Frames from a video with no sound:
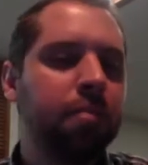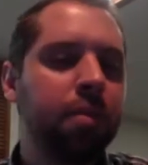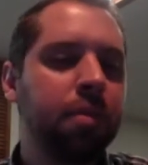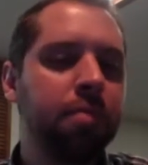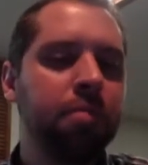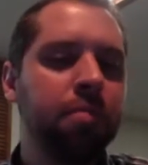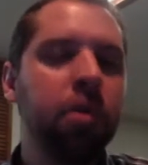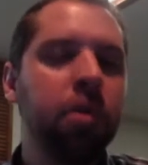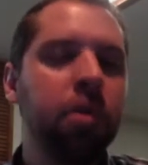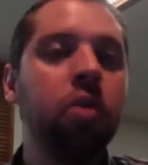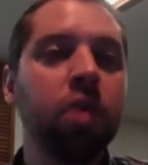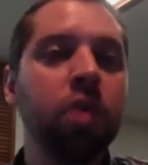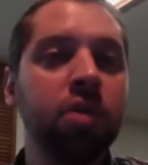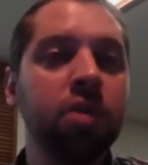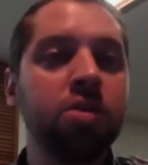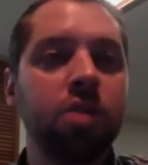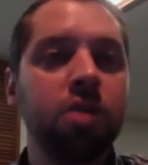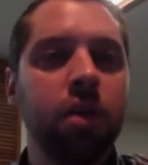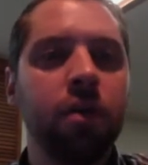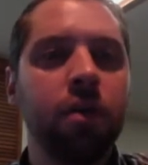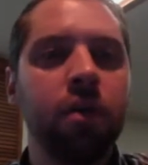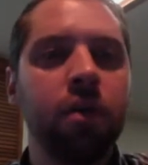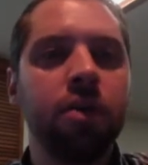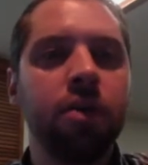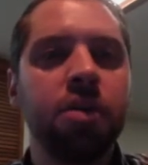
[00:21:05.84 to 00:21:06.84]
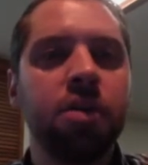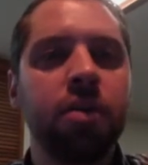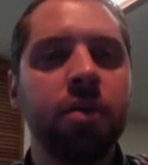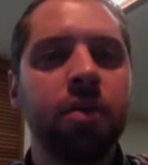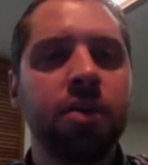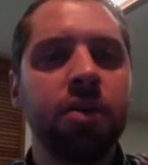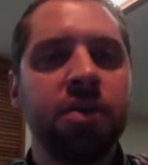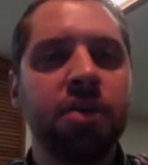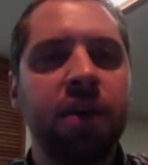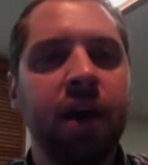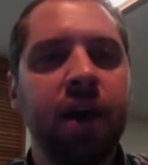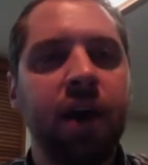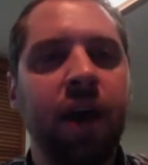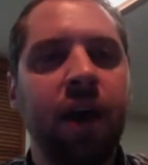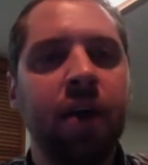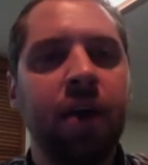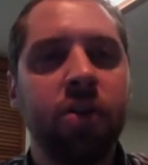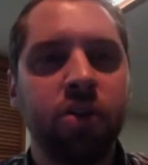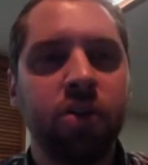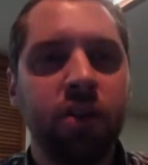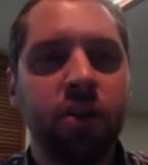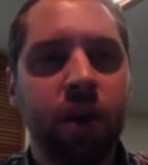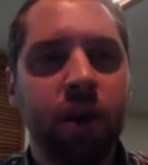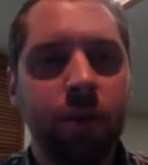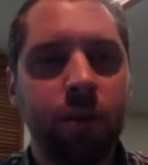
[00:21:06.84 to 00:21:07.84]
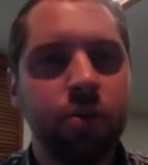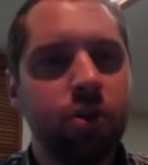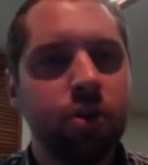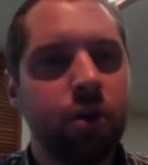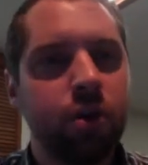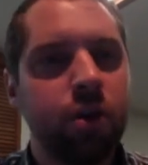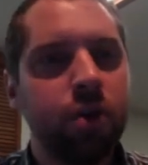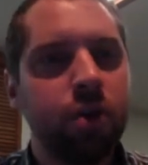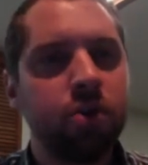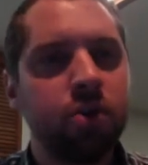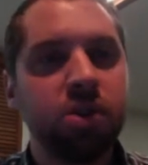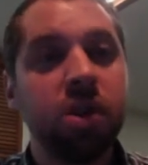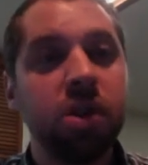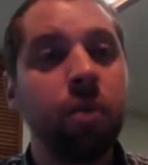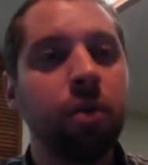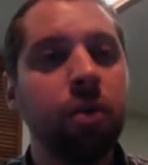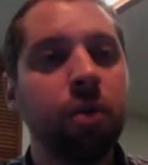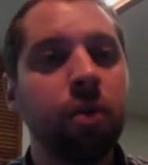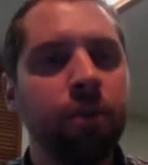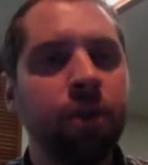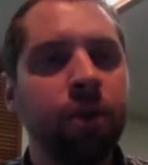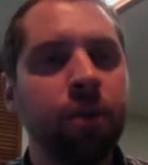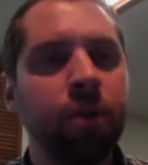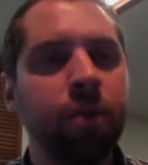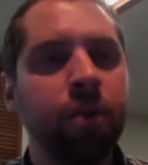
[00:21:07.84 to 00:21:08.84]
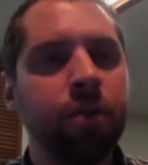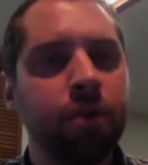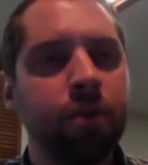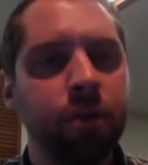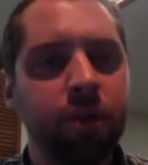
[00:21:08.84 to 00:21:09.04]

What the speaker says: Neoconservatism is an ideology that I'm sure you're somewhat familiar with,